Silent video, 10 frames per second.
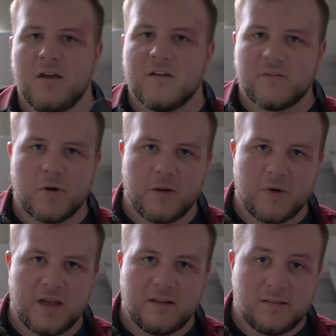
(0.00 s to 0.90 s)
So
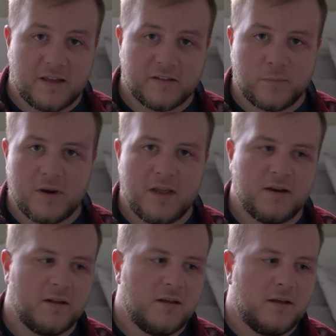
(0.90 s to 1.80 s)
anyway, that's been
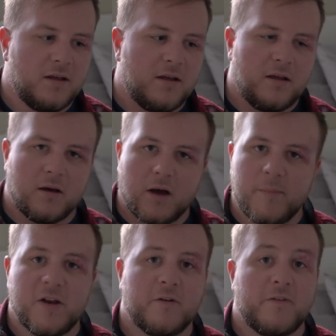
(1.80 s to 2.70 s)
it. Let
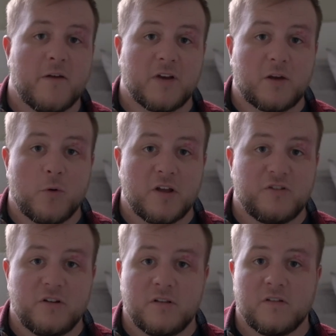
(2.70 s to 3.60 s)
me know if you have any
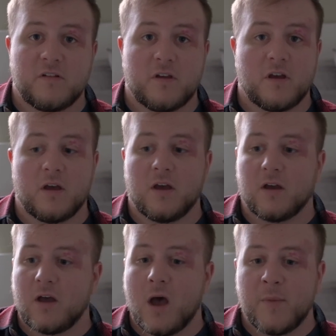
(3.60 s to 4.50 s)
questions,
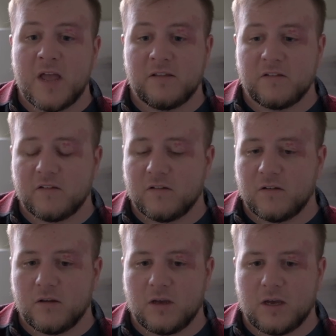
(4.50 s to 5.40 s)
comments.
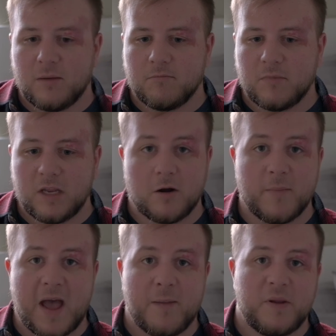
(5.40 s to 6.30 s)
You know, I'm
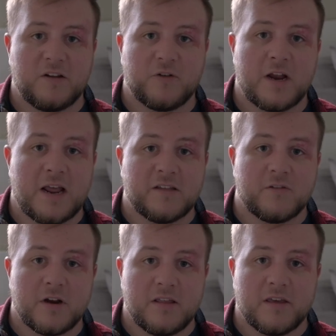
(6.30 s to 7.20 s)
happy to try and
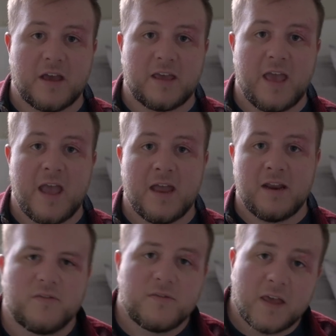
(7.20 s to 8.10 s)
answer anything I can.
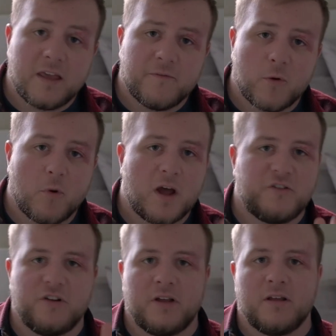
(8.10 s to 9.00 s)
Thank you for
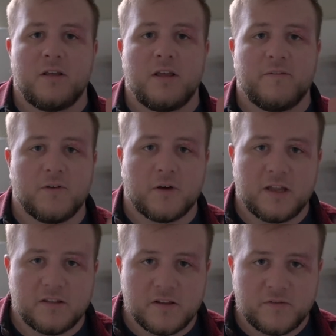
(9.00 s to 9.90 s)
watching. If you
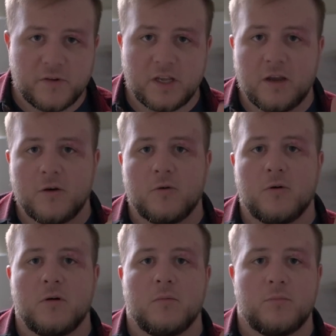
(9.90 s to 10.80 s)
like this
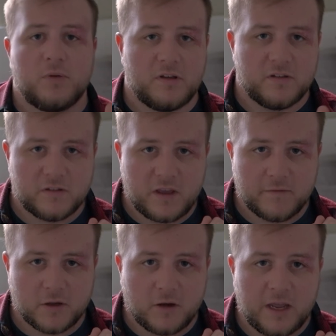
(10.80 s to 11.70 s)
video, please give it
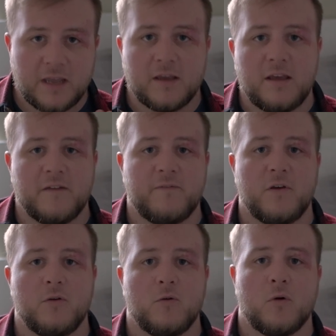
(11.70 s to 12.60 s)
a like. If
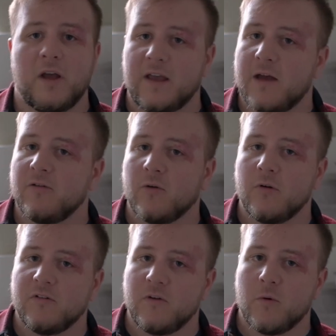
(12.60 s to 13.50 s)
you like
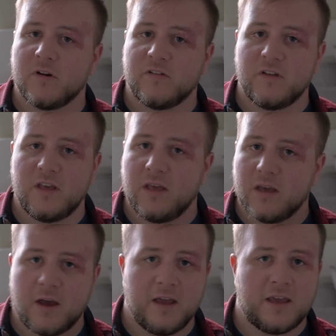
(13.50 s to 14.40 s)
outdoors, you want to see
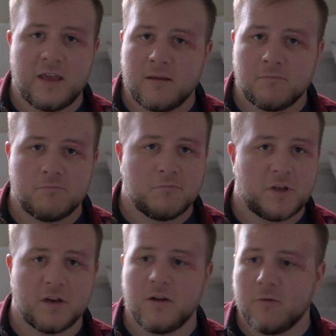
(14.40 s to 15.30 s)
hiking,
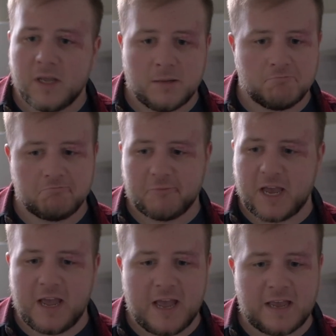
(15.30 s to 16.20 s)
canoeing,
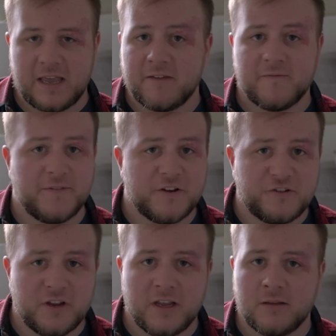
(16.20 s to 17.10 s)
kayaking,
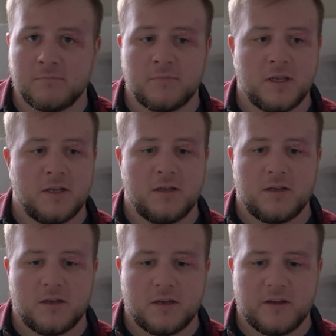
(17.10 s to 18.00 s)
fishing
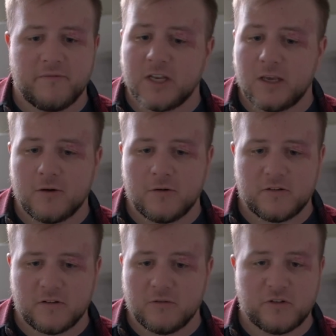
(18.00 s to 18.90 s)

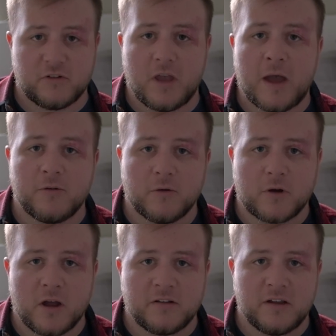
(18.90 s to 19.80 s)
videos, and just outdoor
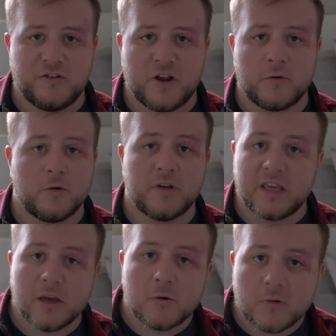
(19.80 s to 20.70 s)
content in general,
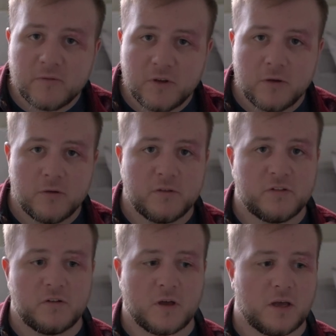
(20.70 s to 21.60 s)
gear
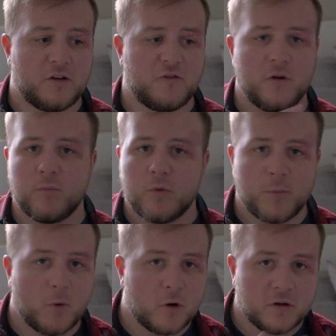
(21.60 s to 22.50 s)
reviews, trip
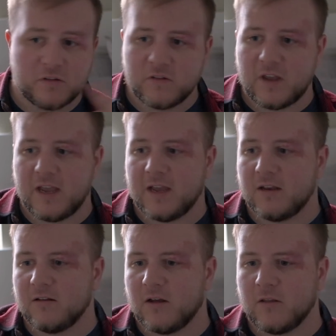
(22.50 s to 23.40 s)
reports,
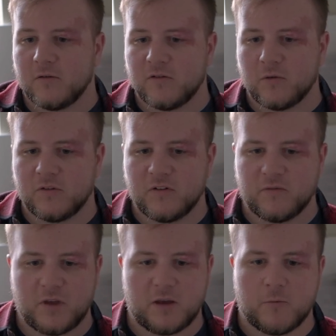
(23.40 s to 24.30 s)
and other sorts of
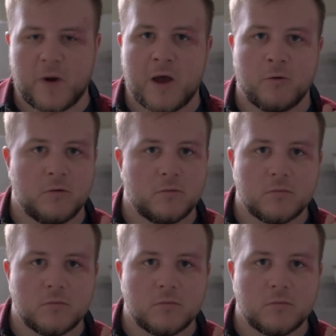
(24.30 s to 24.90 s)
like route